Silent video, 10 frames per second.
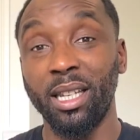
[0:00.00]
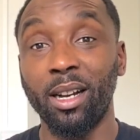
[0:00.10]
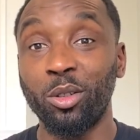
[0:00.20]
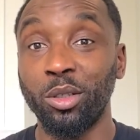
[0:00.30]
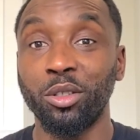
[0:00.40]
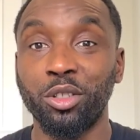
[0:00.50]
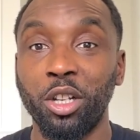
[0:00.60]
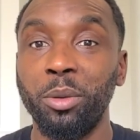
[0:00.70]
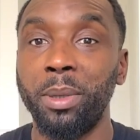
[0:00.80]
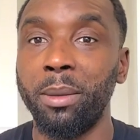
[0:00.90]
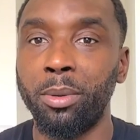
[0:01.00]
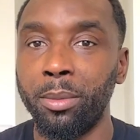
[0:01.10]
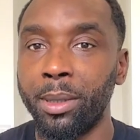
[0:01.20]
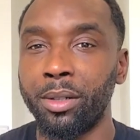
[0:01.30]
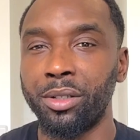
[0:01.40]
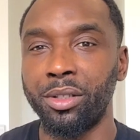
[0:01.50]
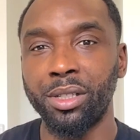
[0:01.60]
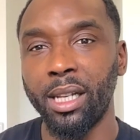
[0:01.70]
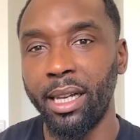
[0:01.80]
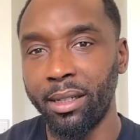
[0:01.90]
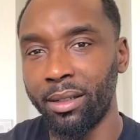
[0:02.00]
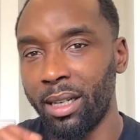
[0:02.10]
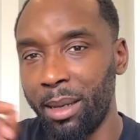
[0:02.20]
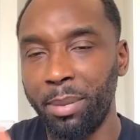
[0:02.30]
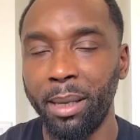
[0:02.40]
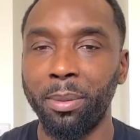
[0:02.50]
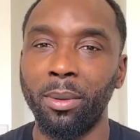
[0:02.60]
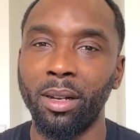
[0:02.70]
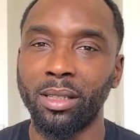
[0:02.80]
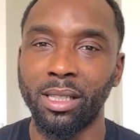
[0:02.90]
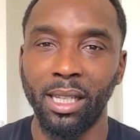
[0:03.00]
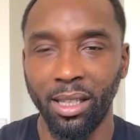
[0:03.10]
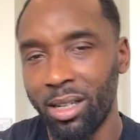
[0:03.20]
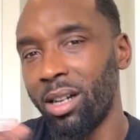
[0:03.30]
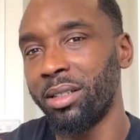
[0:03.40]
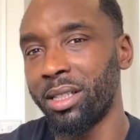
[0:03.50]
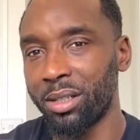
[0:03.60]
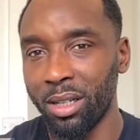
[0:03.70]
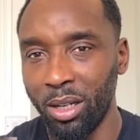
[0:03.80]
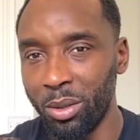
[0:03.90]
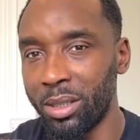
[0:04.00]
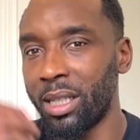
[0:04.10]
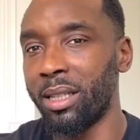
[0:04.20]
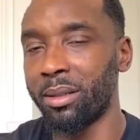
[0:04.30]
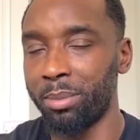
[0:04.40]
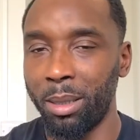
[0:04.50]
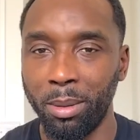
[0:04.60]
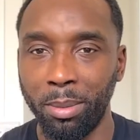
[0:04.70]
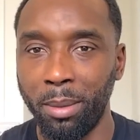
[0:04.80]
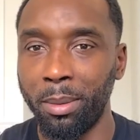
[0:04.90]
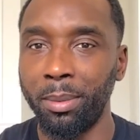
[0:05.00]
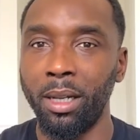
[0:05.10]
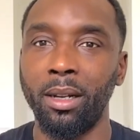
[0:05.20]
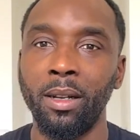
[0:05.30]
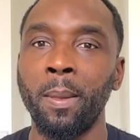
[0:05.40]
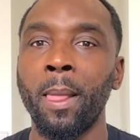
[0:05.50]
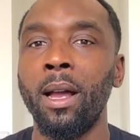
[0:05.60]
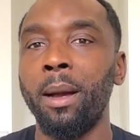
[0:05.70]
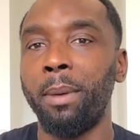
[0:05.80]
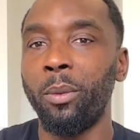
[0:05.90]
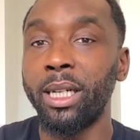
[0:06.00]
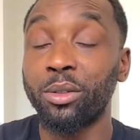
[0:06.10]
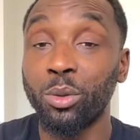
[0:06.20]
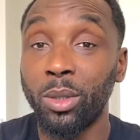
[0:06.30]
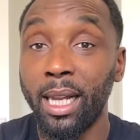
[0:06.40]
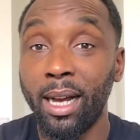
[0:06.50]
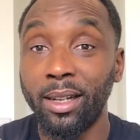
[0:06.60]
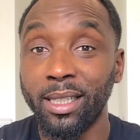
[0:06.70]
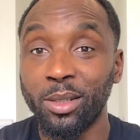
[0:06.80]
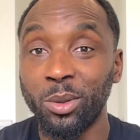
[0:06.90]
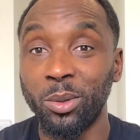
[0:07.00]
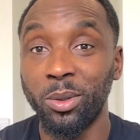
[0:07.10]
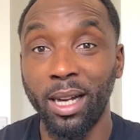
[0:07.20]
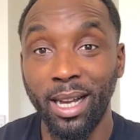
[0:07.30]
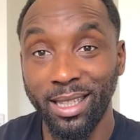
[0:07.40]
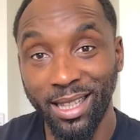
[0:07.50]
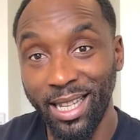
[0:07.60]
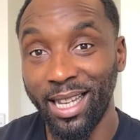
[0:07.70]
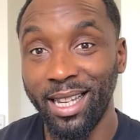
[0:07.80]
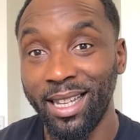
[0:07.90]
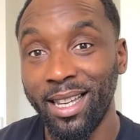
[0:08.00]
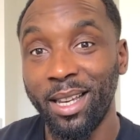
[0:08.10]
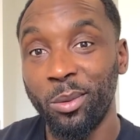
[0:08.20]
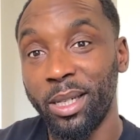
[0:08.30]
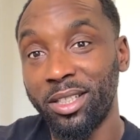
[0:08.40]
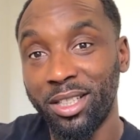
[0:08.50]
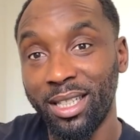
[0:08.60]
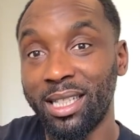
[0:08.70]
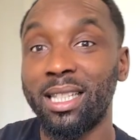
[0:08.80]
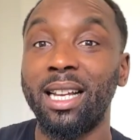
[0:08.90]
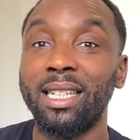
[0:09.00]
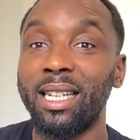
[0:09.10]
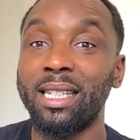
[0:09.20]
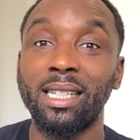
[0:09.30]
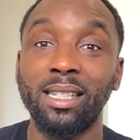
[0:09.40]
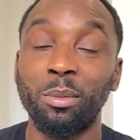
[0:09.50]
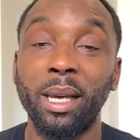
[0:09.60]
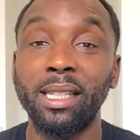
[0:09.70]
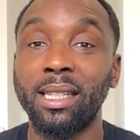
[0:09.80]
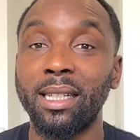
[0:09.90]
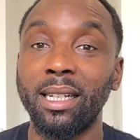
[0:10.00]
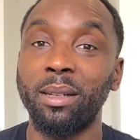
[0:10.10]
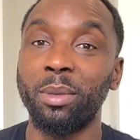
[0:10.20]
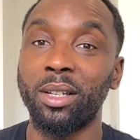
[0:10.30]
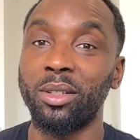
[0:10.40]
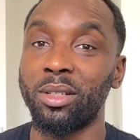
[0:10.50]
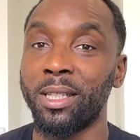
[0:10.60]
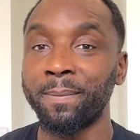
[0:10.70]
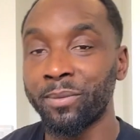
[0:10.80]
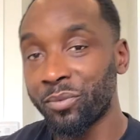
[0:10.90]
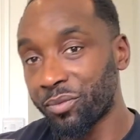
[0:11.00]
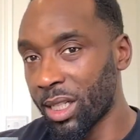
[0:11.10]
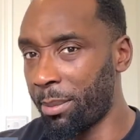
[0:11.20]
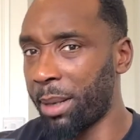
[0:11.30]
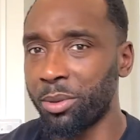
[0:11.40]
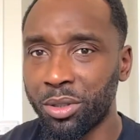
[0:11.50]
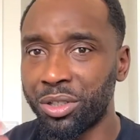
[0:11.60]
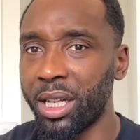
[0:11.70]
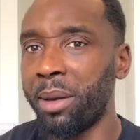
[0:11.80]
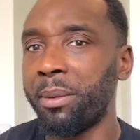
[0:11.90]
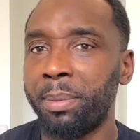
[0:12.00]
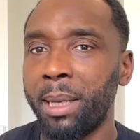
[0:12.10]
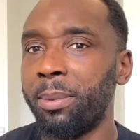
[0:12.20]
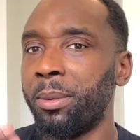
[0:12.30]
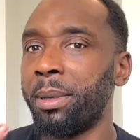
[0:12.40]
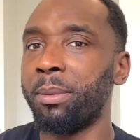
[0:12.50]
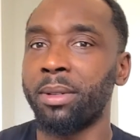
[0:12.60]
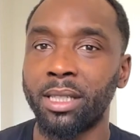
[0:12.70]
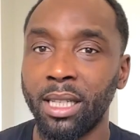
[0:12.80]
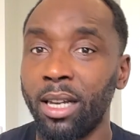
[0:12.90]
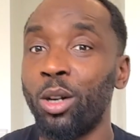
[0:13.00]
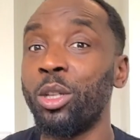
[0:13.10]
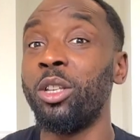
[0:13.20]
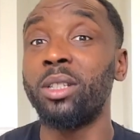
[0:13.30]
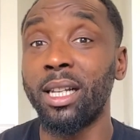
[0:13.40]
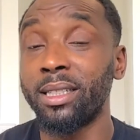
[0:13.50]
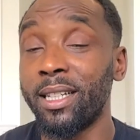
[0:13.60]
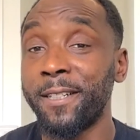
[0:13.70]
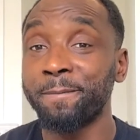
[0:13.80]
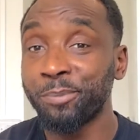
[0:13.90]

I couldn't show people because you sign like paperwork to say you can't disclose it and blah, blah, blah, blah, blah. But when it's all out and it's all there, which it's like this, it's amazing, isn't it? Because I'm able to share it with people and people can see, oh, you've done that.